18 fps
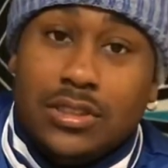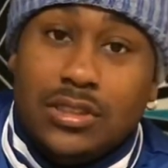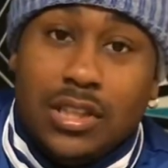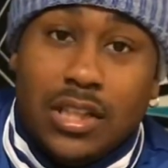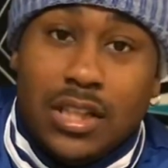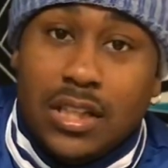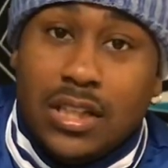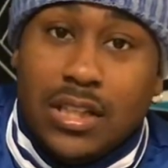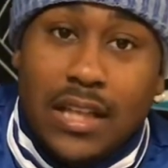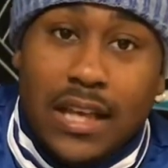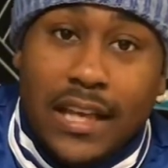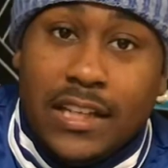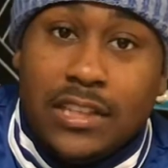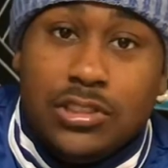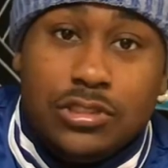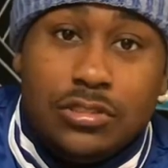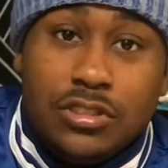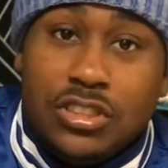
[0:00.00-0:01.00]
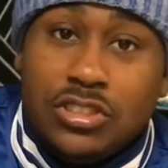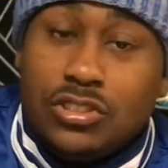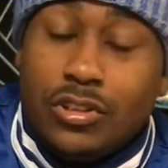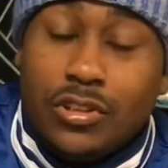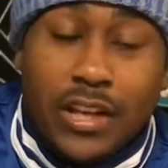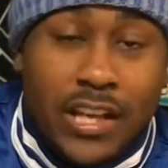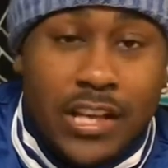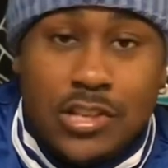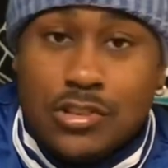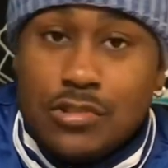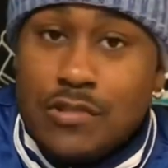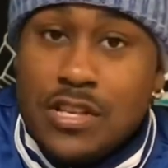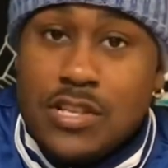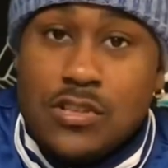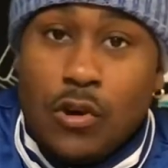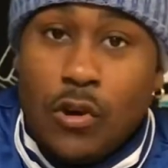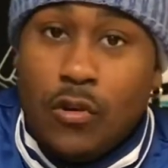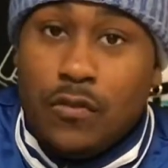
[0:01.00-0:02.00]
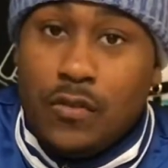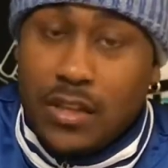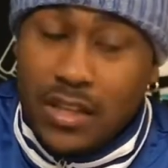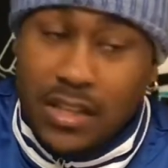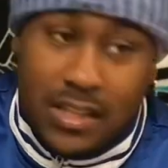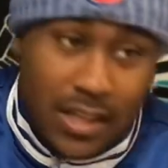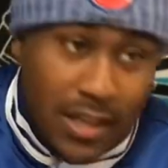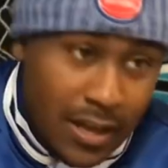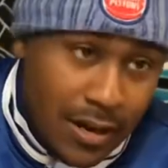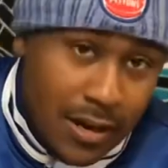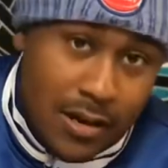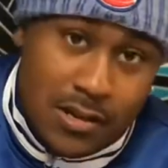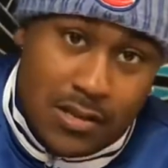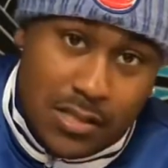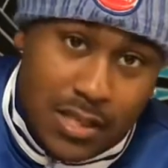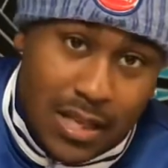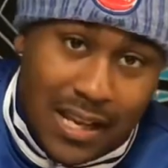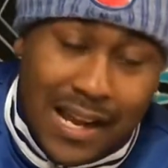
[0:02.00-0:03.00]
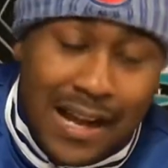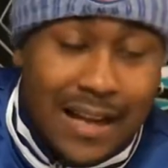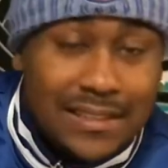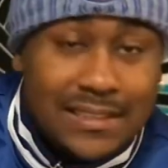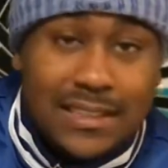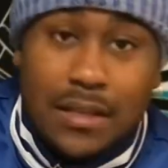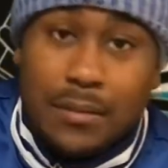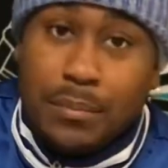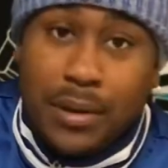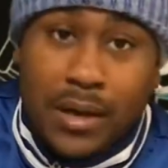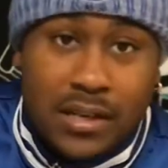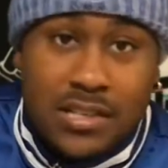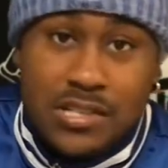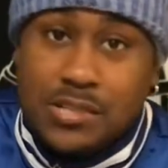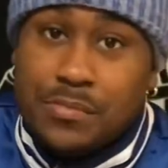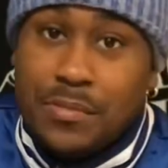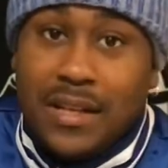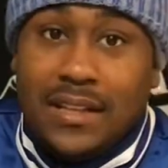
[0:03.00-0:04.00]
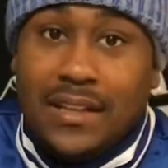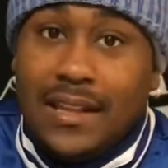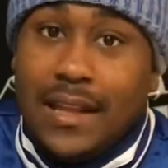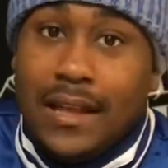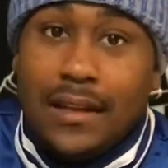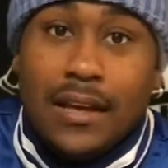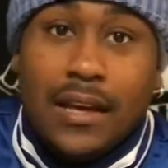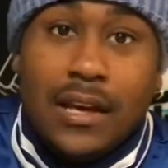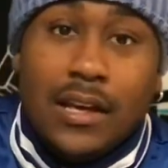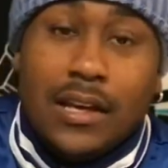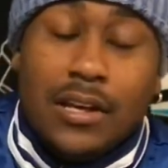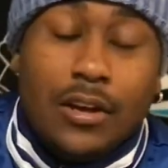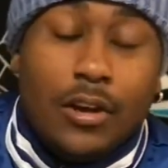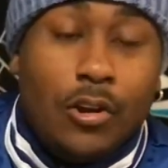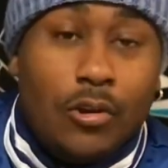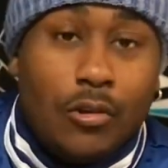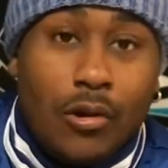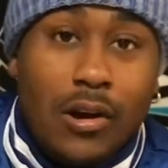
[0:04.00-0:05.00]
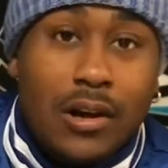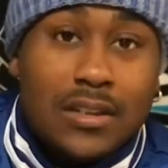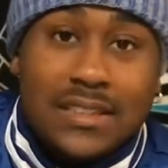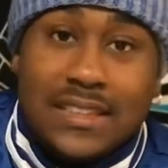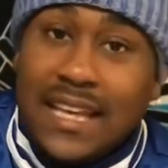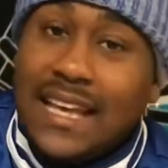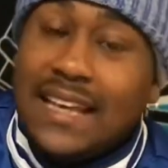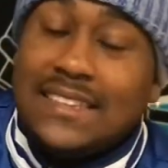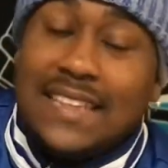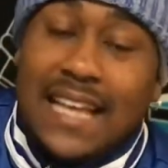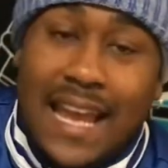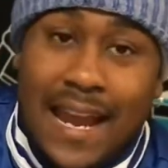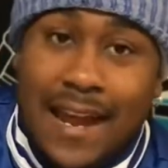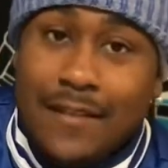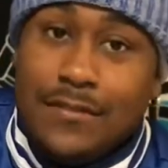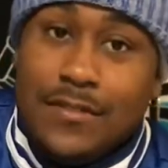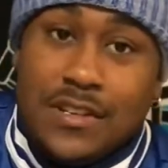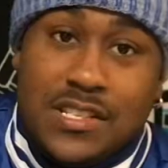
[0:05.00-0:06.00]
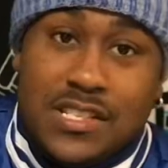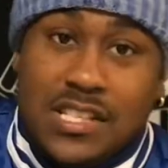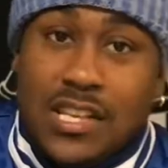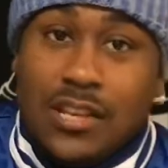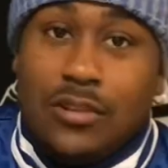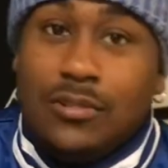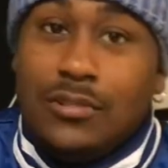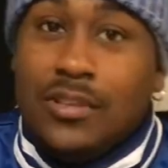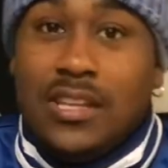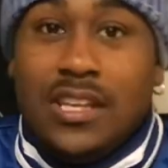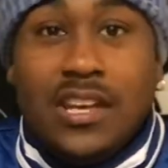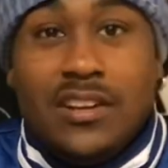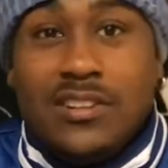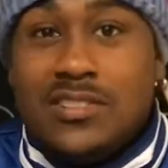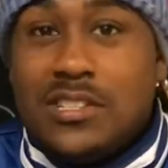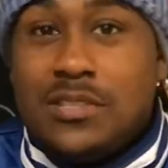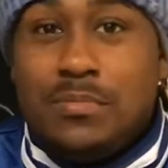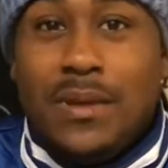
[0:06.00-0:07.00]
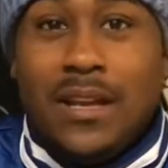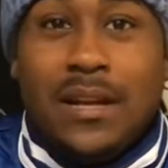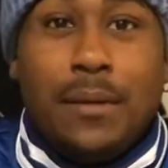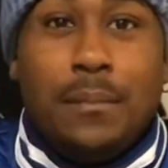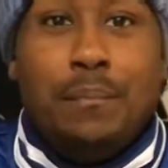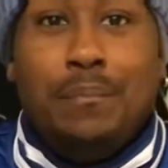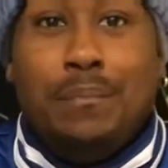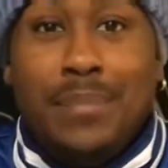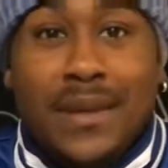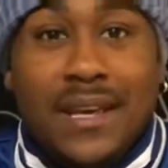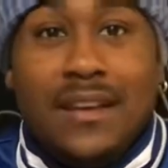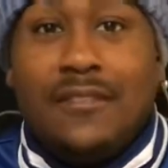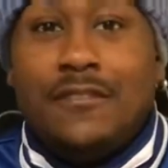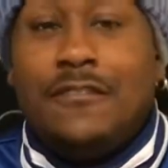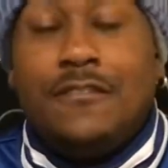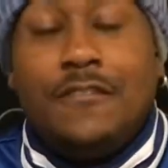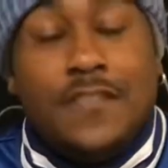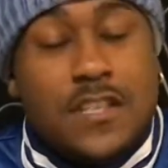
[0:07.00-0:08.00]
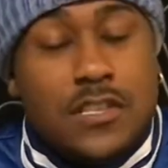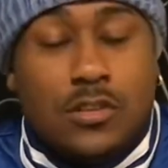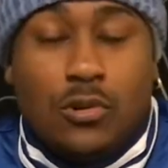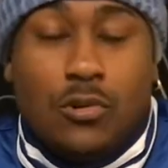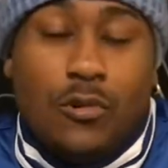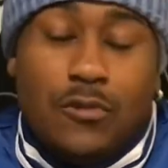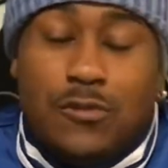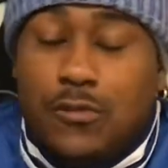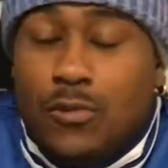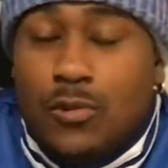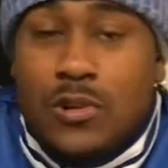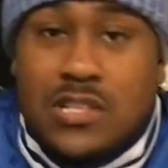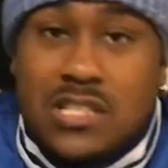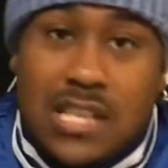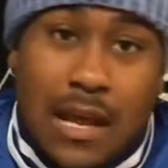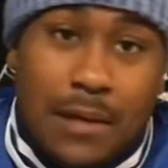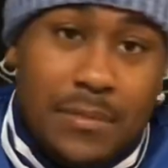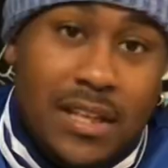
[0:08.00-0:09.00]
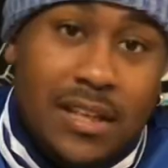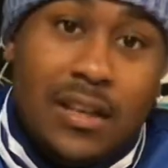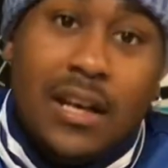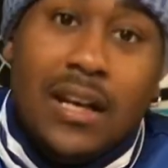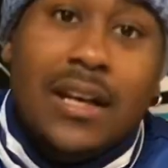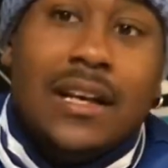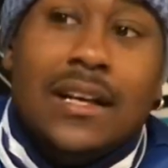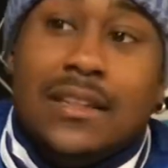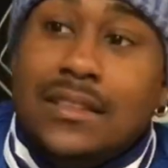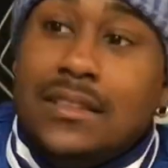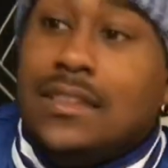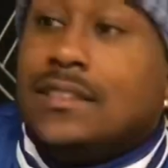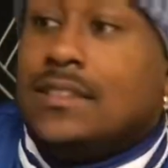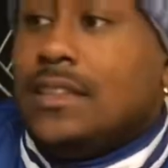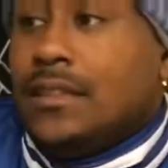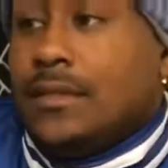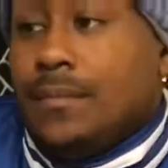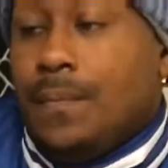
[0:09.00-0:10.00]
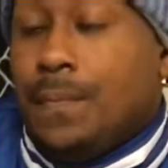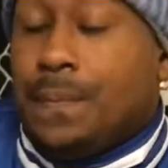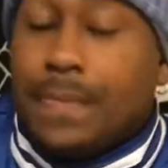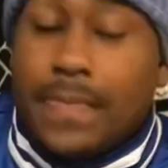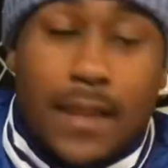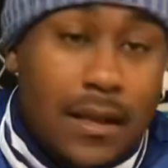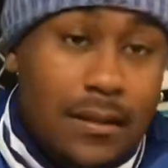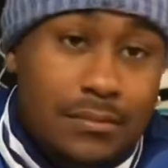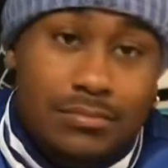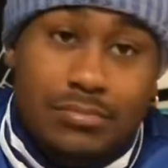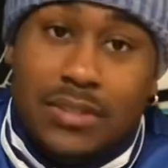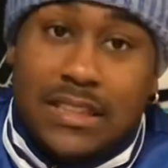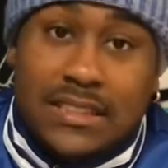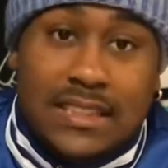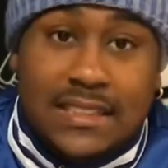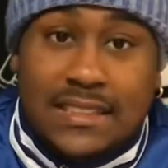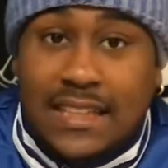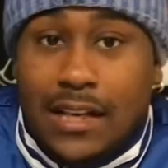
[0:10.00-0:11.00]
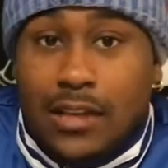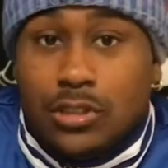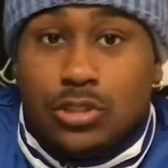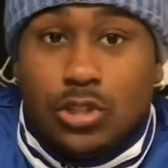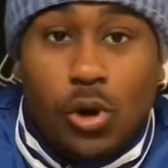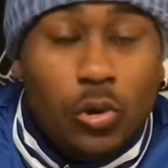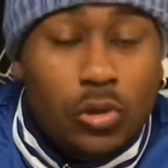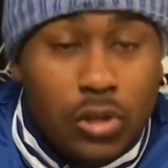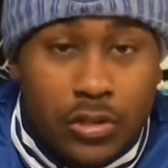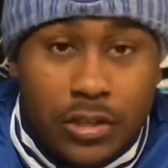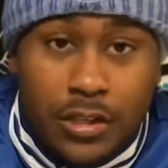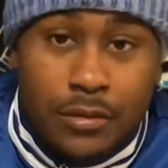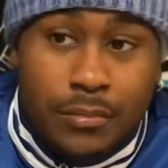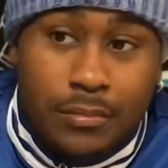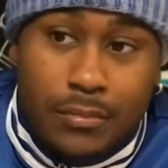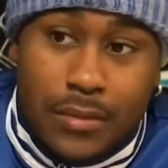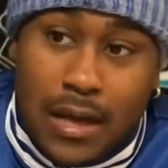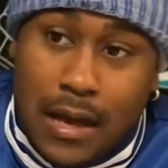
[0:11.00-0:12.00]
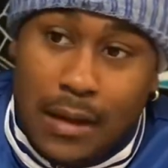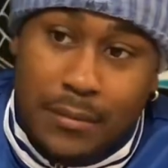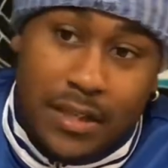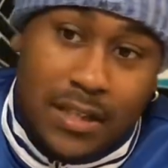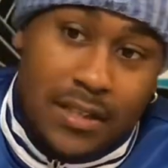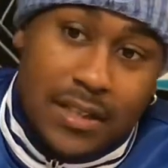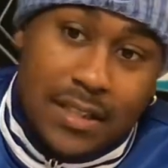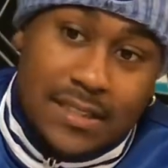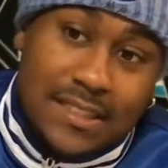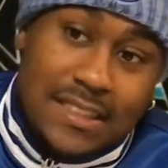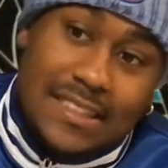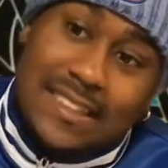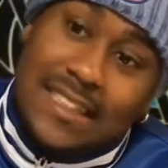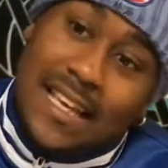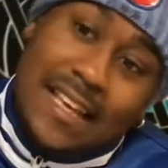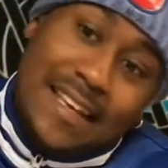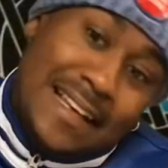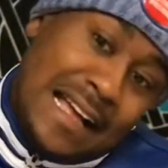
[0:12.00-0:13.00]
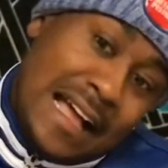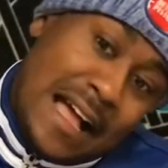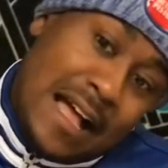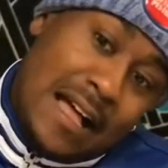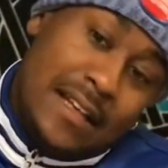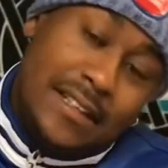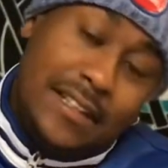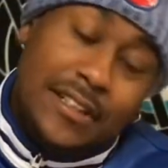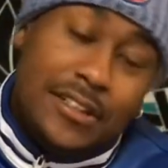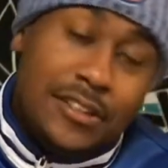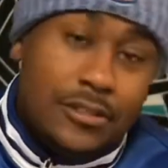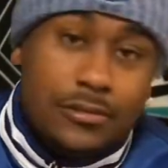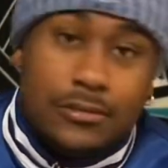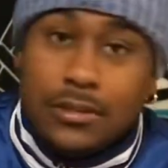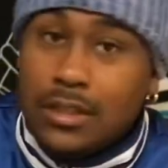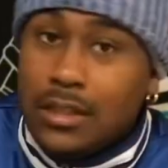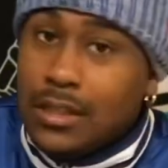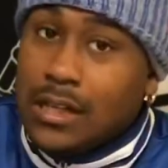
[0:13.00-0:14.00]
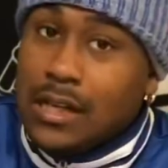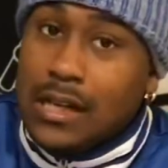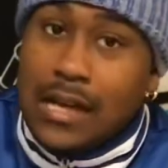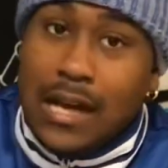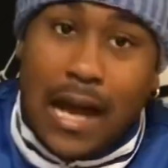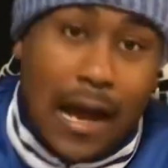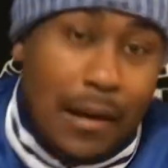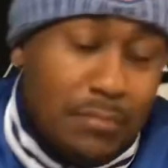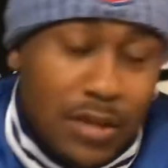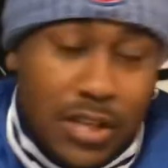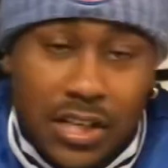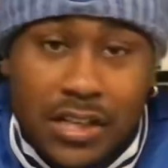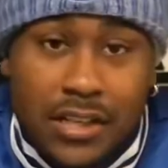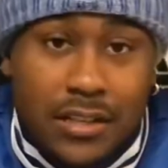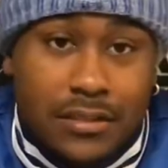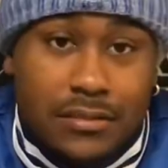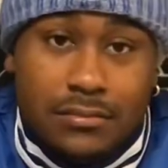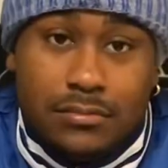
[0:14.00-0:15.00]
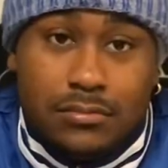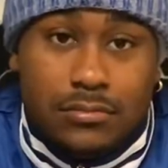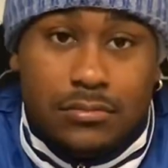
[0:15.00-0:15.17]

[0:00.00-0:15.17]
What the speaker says: the injuries on injuries over the years, the constant punishment that Gronk takes every single year, just being a big physical force. I mean, does it take a toll on him? I mean, does he say, I'm good?